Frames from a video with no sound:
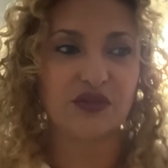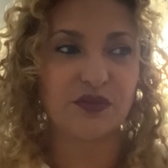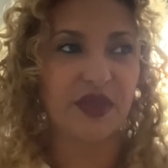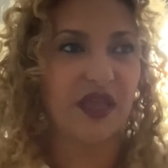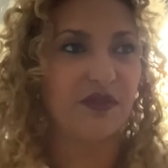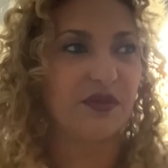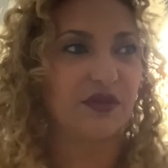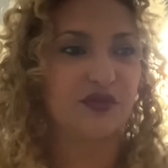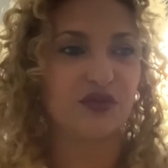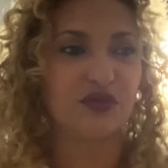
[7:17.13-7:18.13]
be able
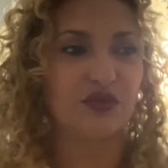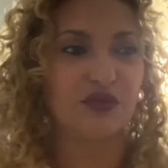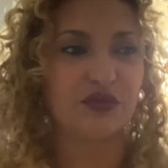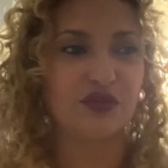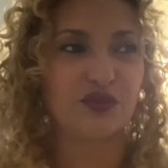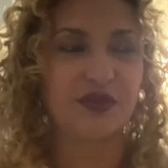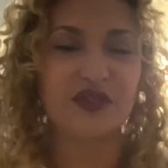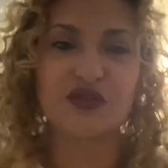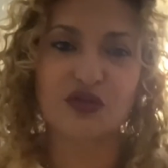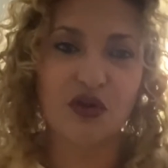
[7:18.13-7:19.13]
to be
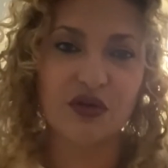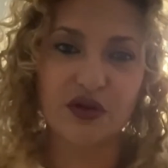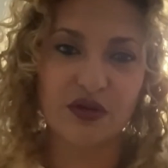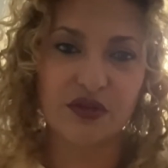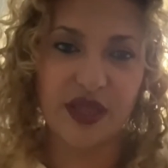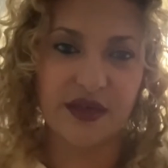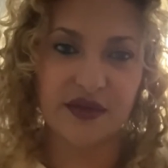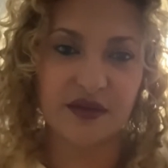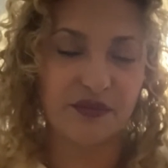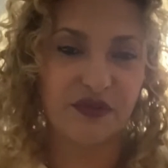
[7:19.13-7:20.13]
stronger
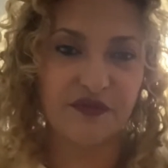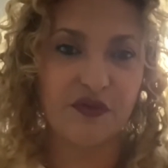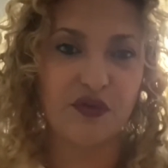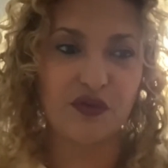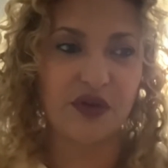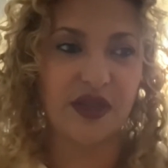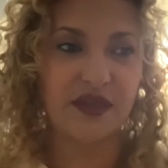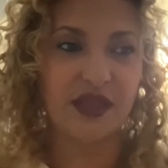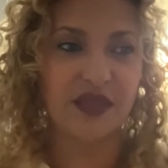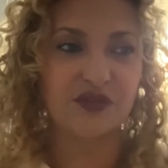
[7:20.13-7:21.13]
than before,
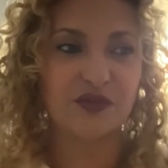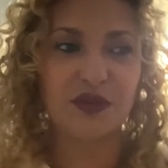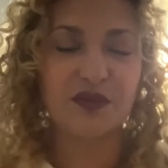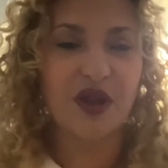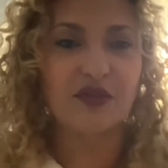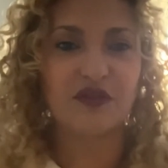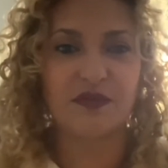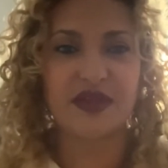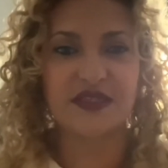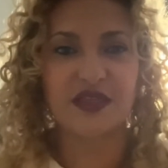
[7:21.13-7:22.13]
and to be proud of
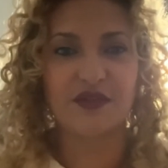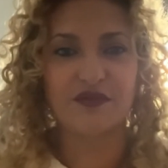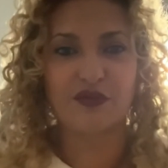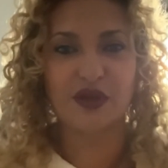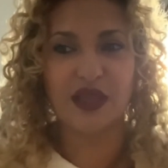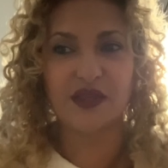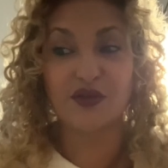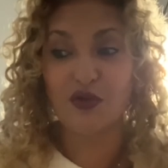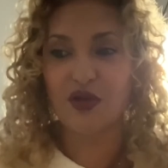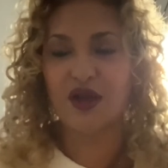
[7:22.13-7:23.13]
myself when I
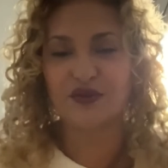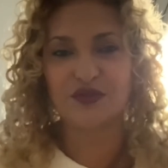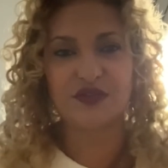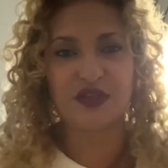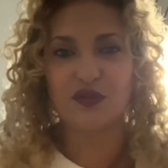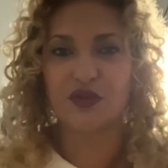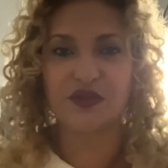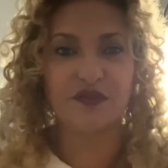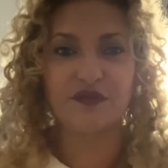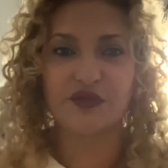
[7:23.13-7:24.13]
know how to deal with
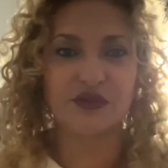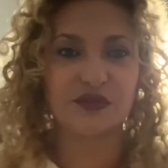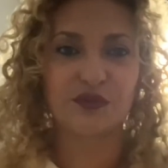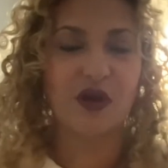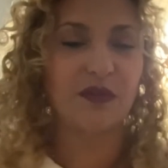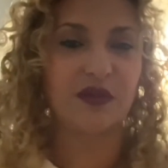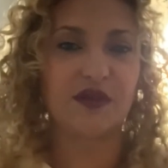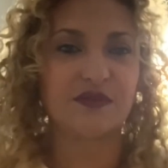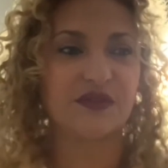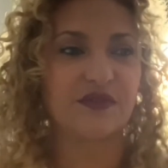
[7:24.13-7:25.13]
different
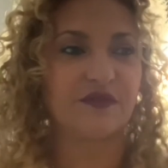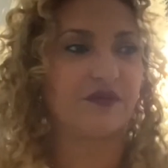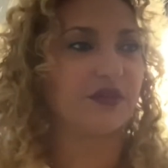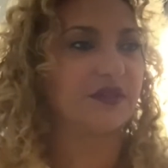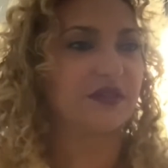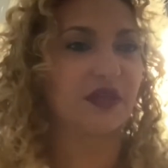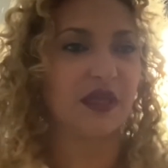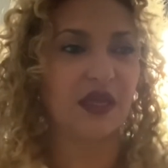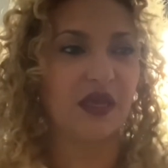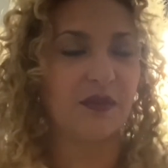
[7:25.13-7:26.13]
problems, different
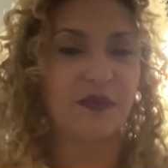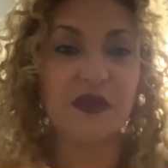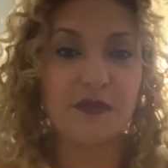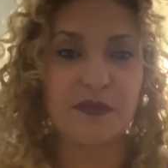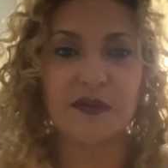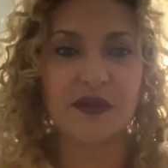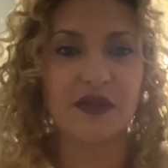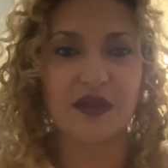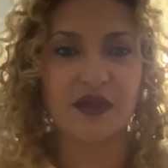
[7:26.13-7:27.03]
people.